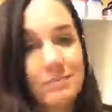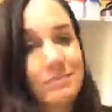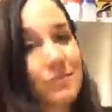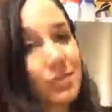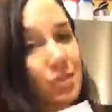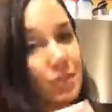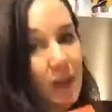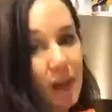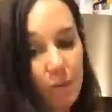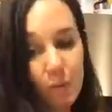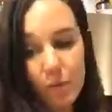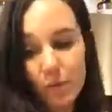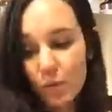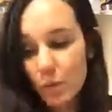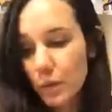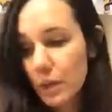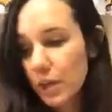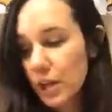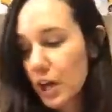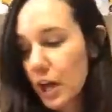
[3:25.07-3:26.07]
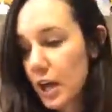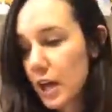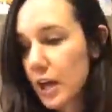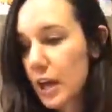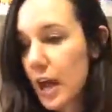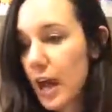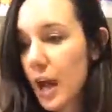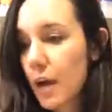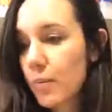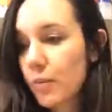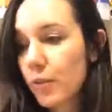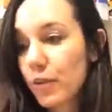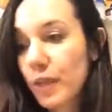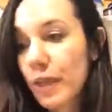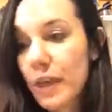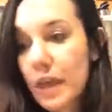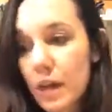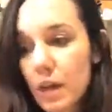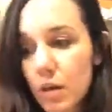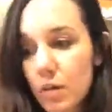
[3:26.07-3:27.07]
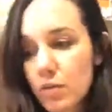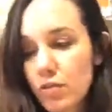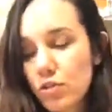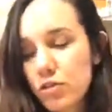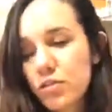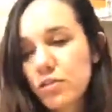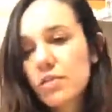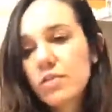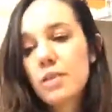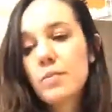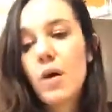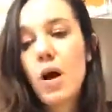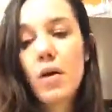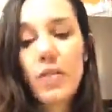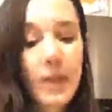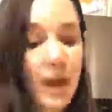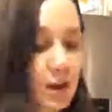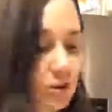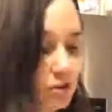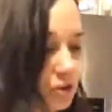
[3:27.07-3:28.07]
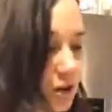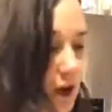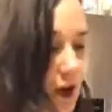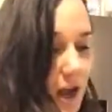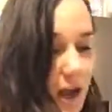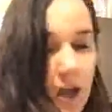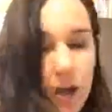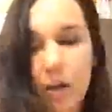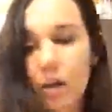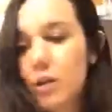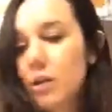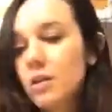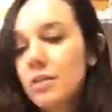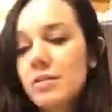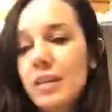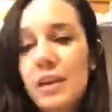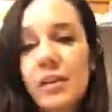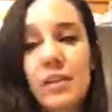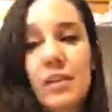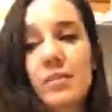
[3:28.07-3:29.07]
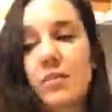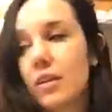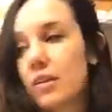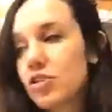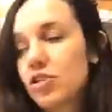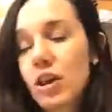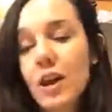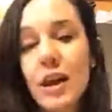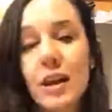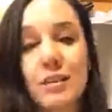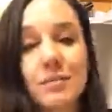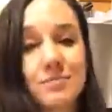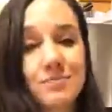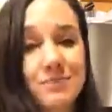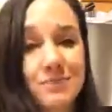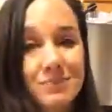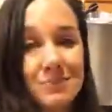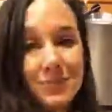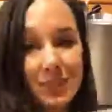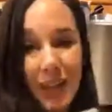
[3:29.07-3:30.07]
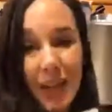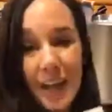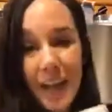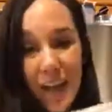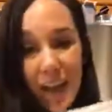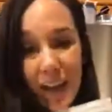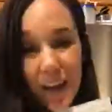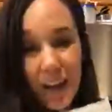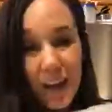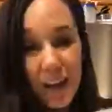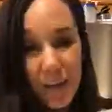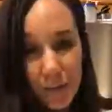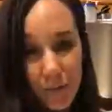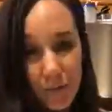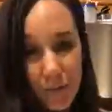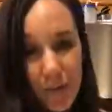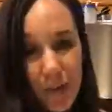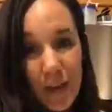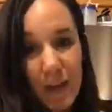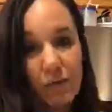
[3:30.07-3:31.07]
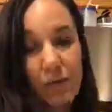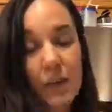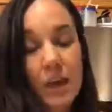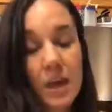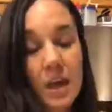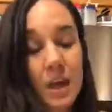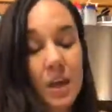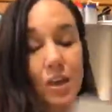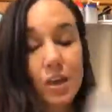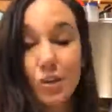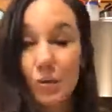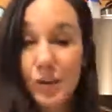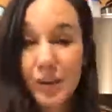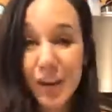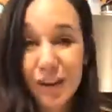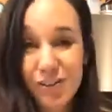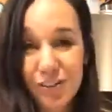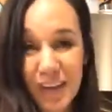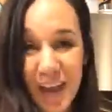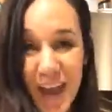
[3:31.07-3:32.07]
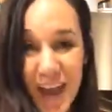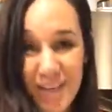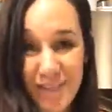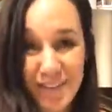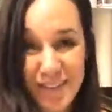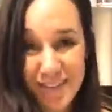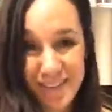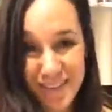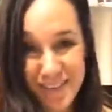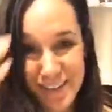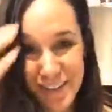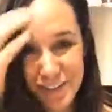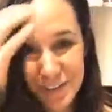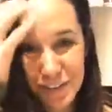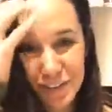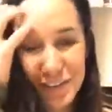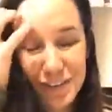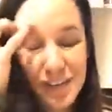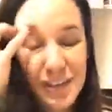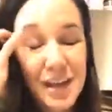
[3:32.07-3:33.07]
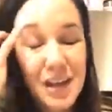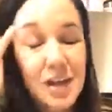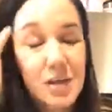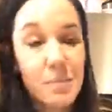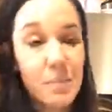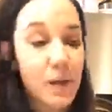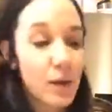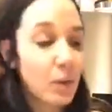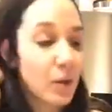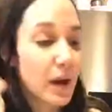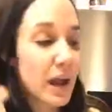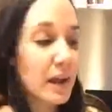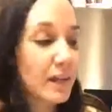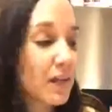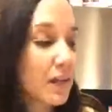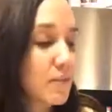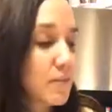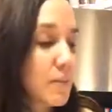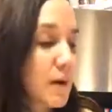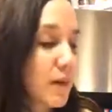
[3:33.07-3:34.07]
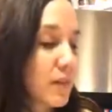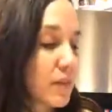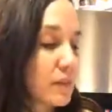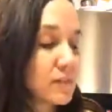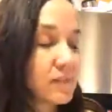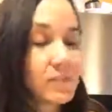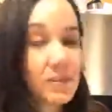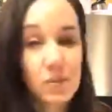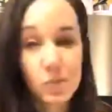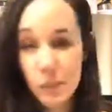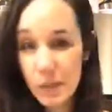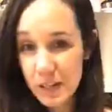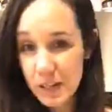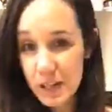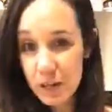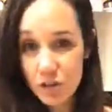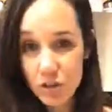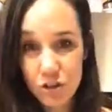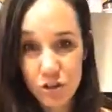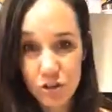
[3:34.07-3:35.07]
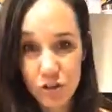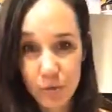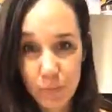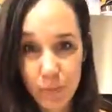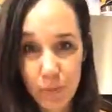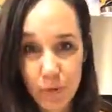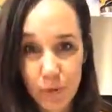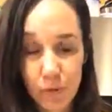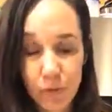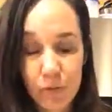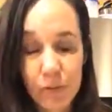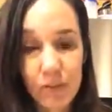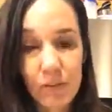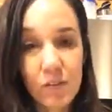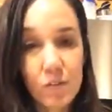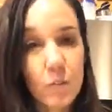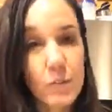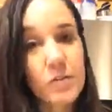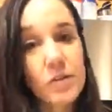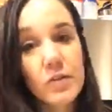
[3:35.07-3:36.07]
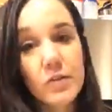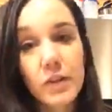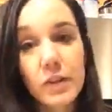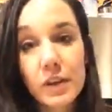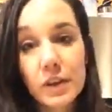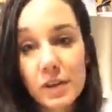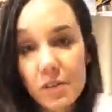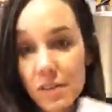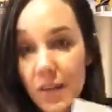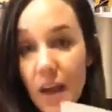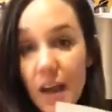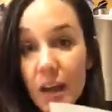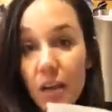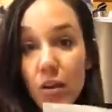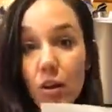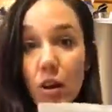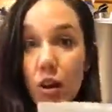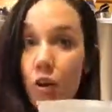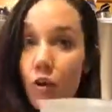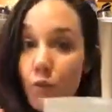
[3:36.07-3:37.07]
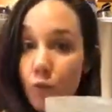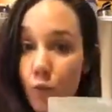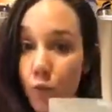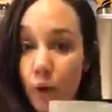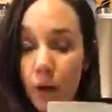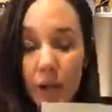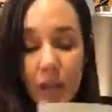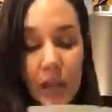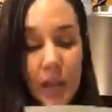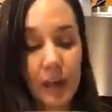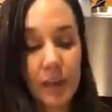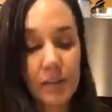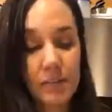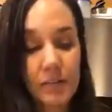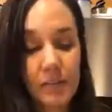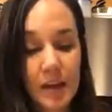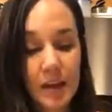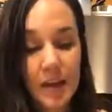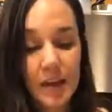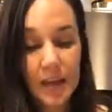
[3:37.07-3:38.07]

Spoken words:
So that one's really good. For the kiddos, just since I'm on that track, Daily Sunshine, again, another fave. You can actually have this as an adult, but what I love about this is it's pediatrician approved. It's specifically designed for kids.